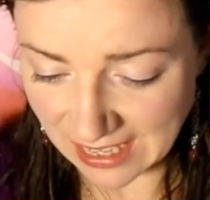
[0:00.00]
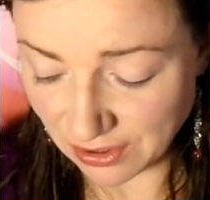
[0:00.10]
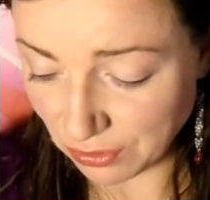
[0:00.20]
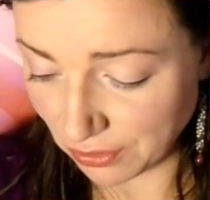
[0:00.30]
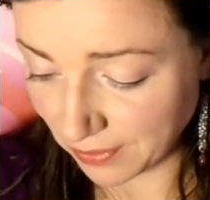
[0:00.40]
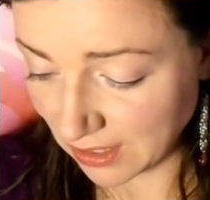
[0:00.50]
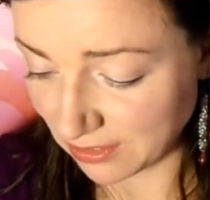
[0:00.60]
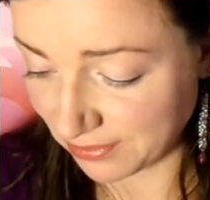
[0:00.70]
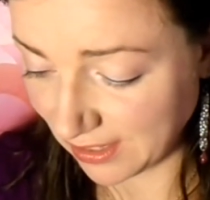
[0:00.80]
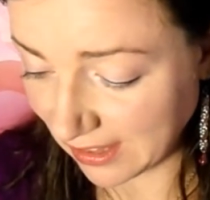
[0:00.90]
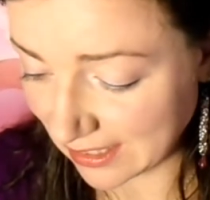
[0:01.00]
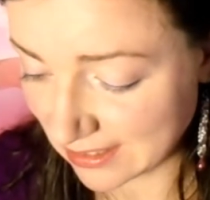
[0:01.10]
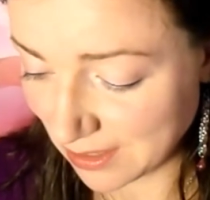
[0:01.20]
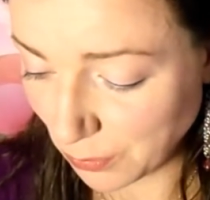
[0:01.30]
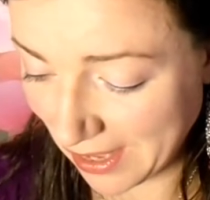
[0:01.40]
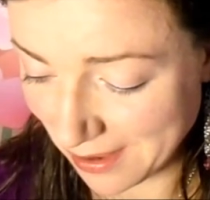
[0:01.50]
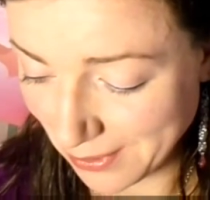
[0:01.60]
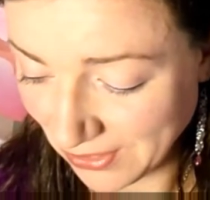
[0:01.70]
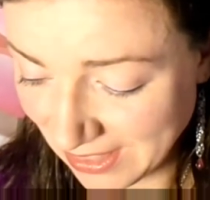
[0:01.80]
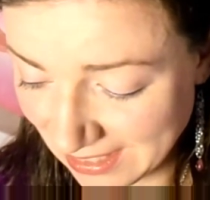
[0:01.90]
I don't know if I'm going to feel that same way
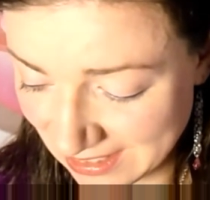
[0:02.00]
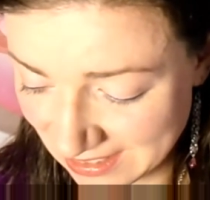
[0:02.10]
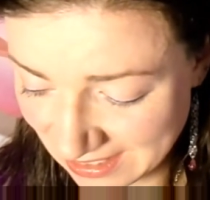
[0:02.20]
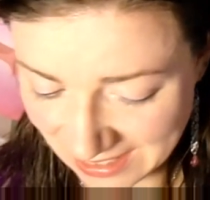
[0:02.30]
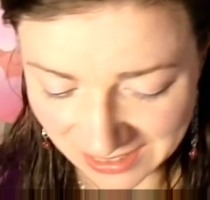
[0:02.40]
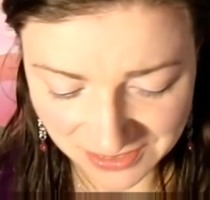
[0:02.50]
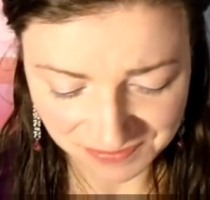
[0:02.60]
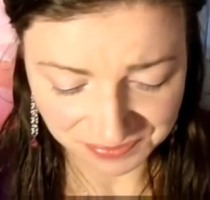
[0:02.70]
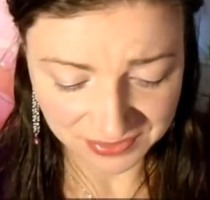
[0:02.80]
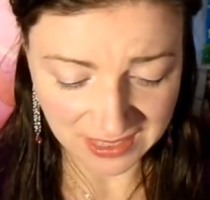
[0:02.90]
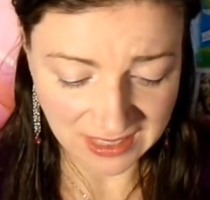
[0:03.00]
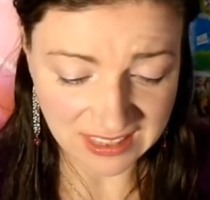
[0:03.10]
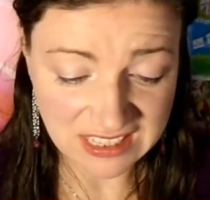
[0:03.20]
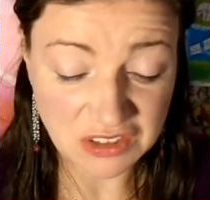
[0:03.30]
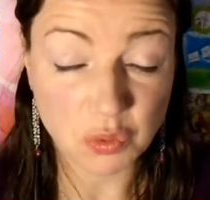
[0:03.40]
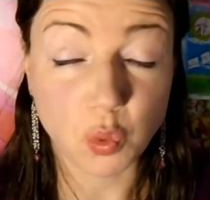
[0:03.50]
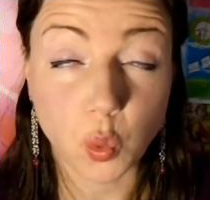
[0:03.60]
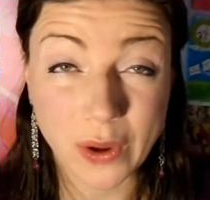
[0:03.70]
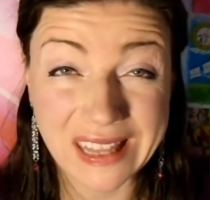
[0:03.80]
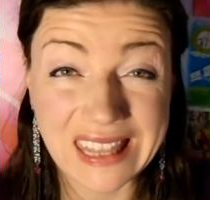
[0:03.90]
about this. This is
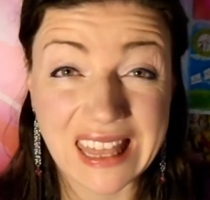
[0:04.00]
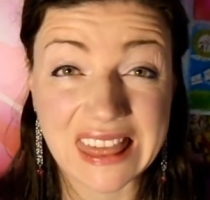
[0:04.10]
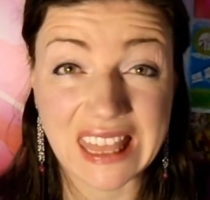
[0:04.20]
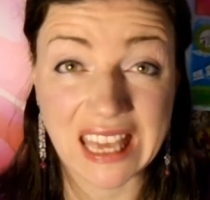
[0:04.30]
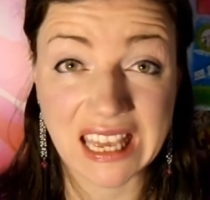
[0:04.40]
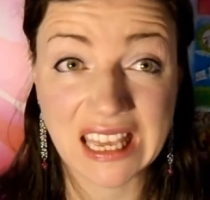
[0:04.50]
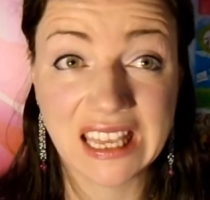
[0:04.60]
really thick.